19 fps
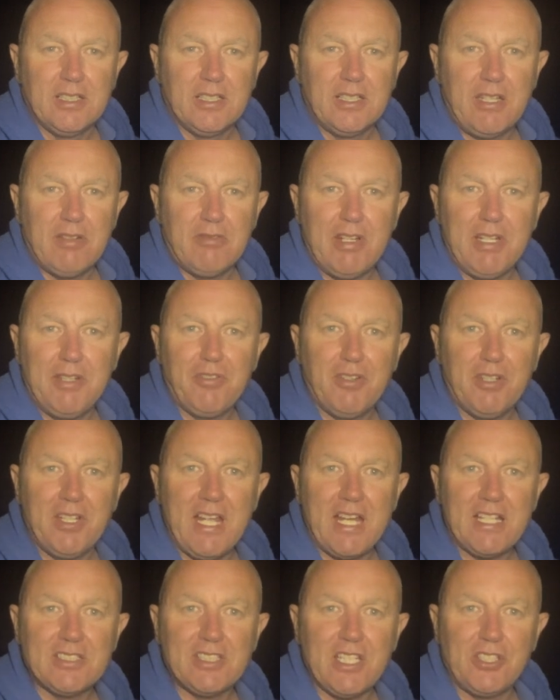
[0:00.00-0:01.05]
get ready for the
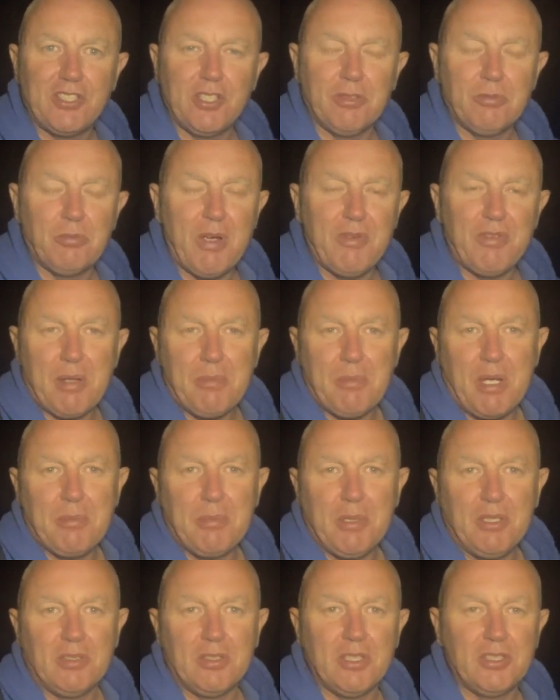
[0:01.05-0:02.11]
next session, whether that may
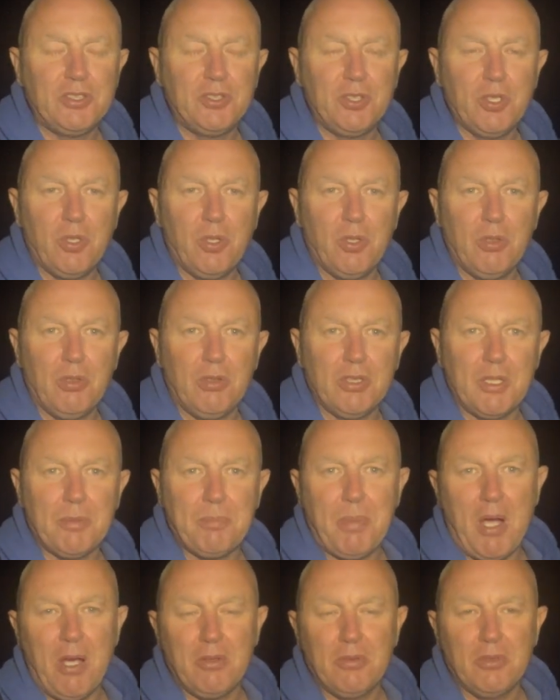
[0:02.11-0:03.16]
be on the shore, on the
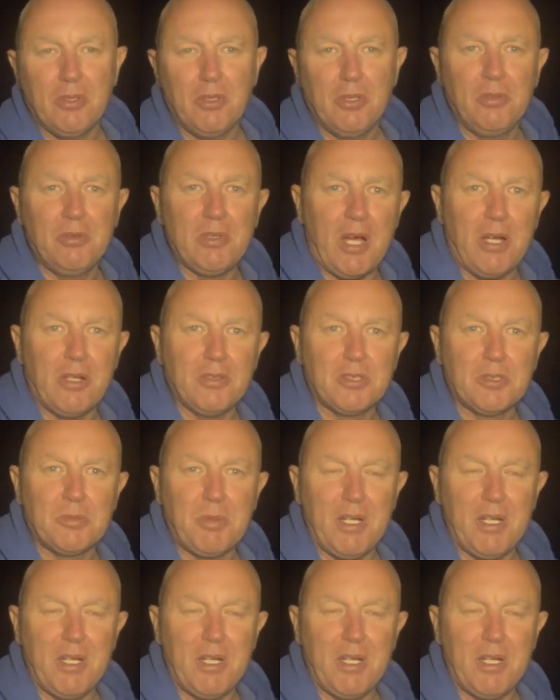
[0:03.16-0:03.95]
boat, who knows.